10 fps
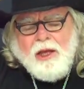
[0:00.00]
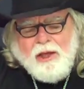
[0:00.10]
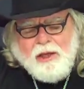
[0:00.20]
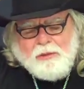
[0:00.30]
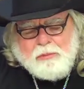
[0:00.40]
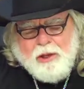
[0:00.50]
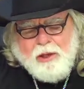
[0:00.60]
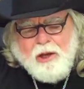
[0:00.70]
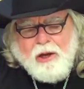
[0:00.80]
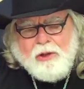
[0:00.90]
and
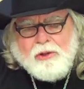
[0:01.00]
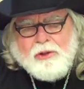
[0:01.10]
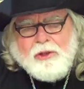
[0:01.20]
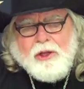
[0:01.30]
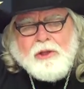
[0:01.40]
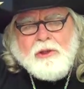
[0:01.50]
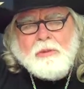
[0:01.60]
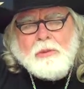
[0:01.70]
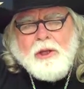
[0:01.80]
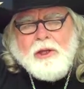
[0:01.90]
may God continue
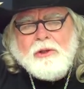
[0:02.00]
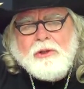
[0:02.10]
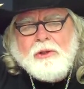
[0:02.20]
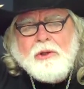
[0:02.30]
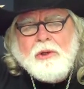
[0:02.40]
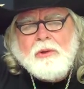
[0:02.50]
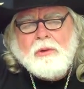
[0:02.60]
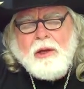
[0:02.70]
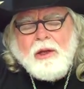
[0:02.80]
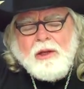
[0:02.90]
to bless
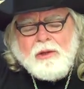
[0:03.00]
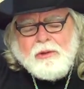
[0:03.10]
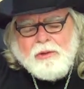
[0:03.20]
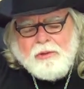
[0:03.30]
you and